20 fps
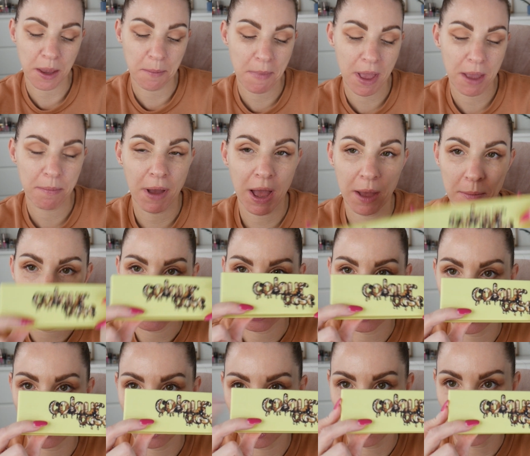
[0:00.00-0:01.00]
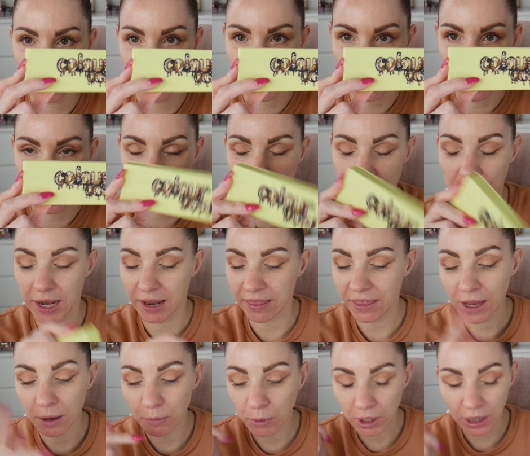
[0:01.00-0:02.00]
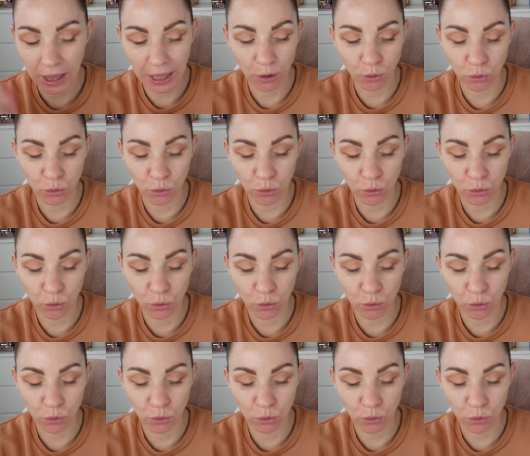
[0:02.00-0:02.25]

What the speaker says: Made by Mitchell colour case, and I think I'm going to like